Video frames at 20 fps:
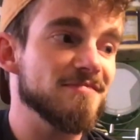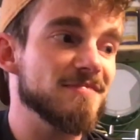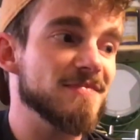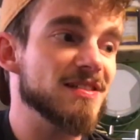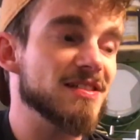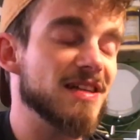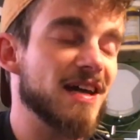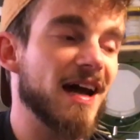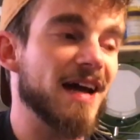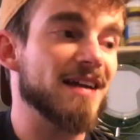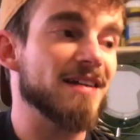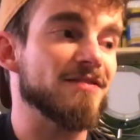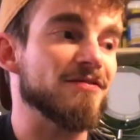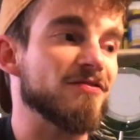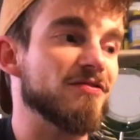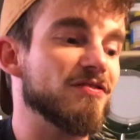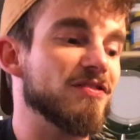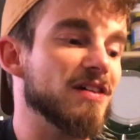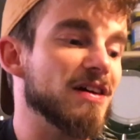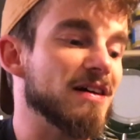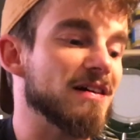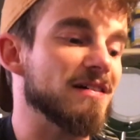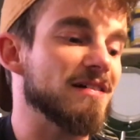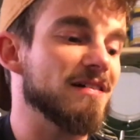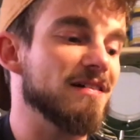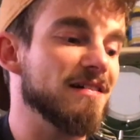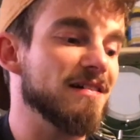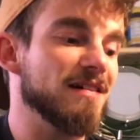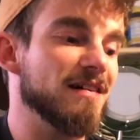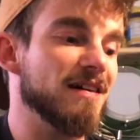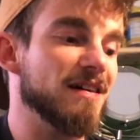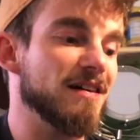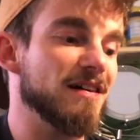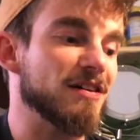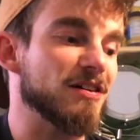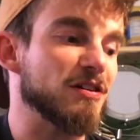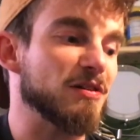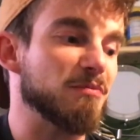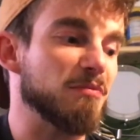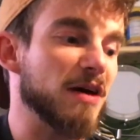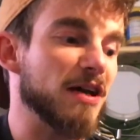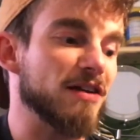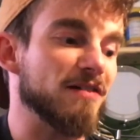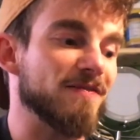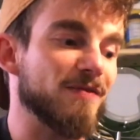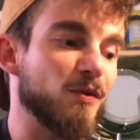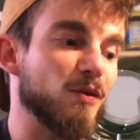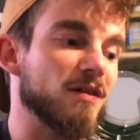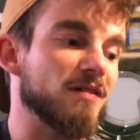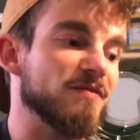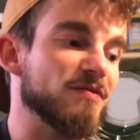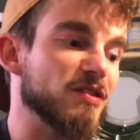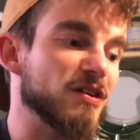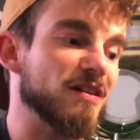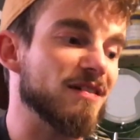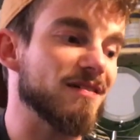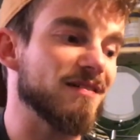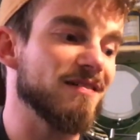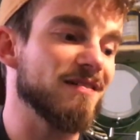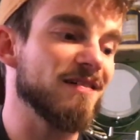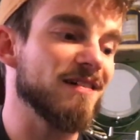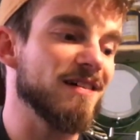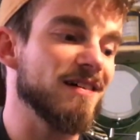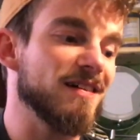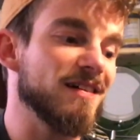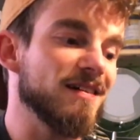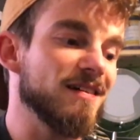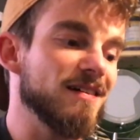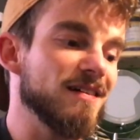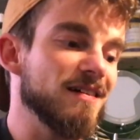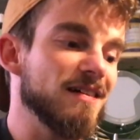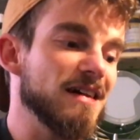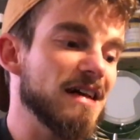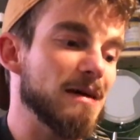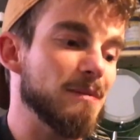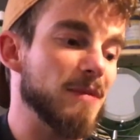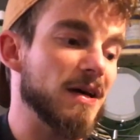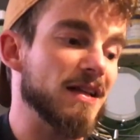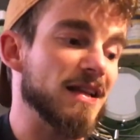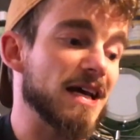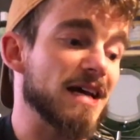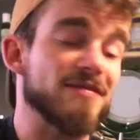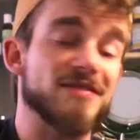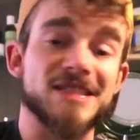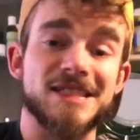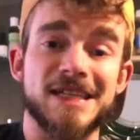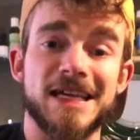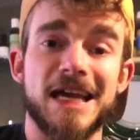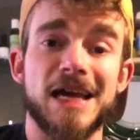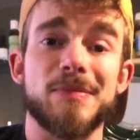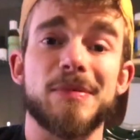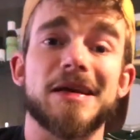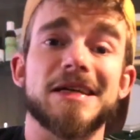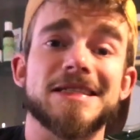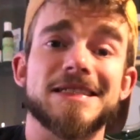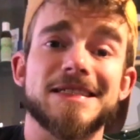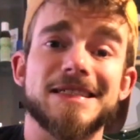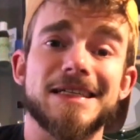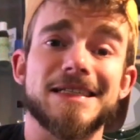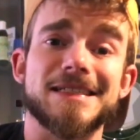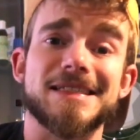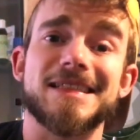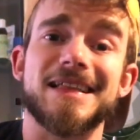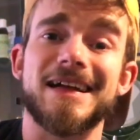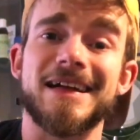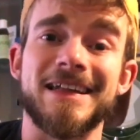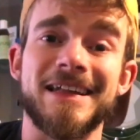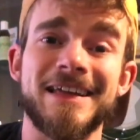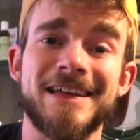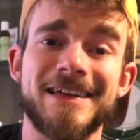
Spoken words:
It's kind of a good metaphor for my life as a gay man since then.